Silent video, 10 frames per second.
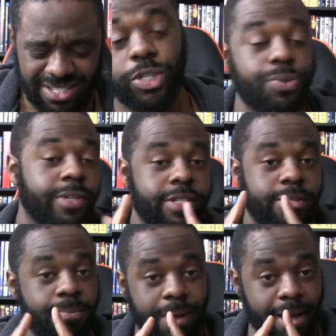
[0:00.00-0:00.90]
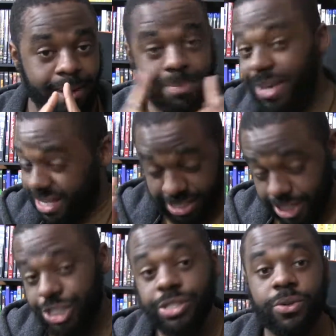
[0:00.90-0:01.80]
I, which was my, my biggest
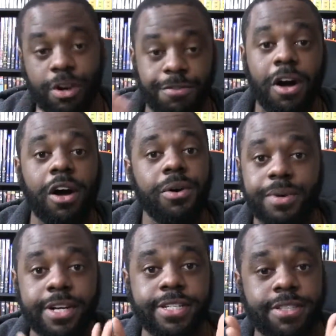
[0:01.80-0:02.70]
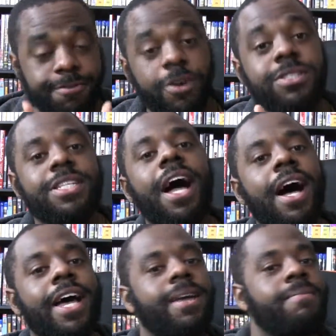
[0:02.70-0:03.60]
issue of all was the first
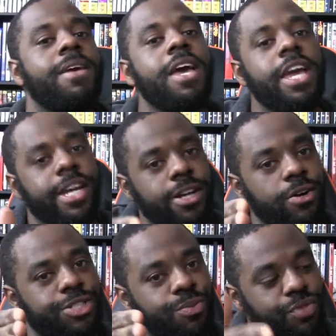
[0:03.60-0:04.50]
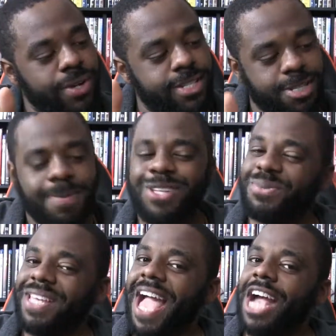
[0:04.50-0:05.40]
time, you know, some real suspense
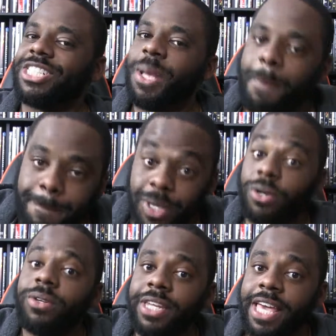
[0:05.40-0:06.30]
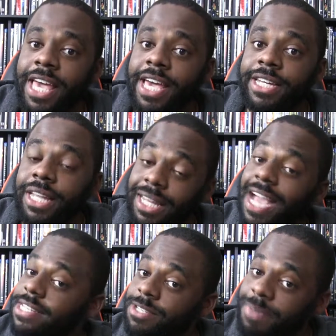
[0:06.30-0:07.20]
was actually built in
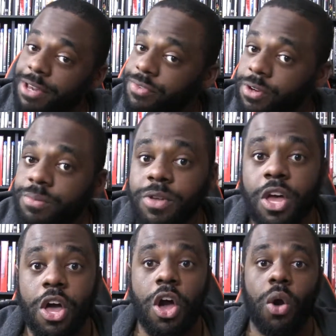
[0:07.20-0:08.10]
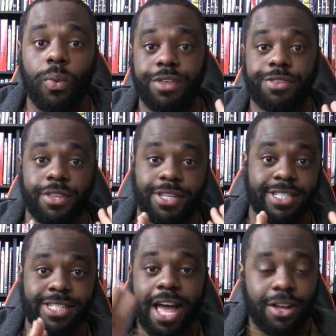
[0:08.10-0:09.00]
Liza's bedroom with the
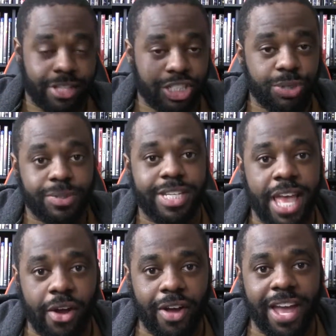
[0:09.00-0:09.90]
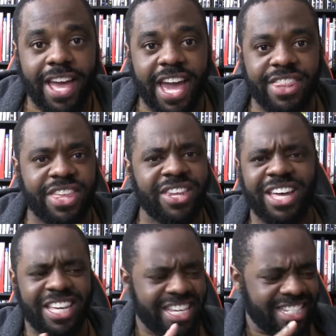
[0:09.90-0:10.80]
sound that she was hearing and then
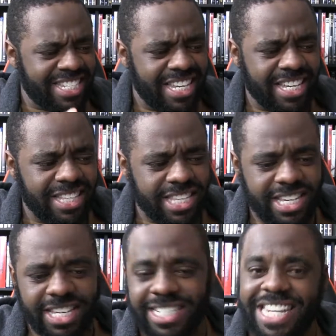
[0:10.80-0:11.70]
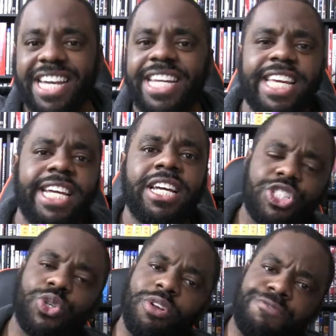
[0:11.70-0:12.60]
like you see the deity
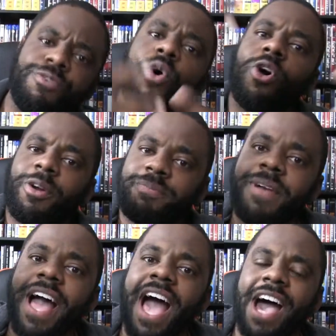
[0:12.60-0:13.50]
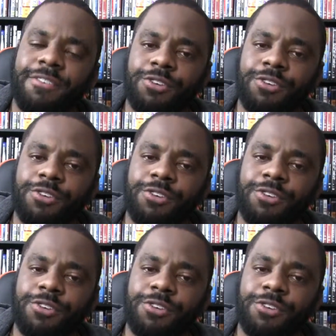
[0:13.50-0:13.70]
sort of form out of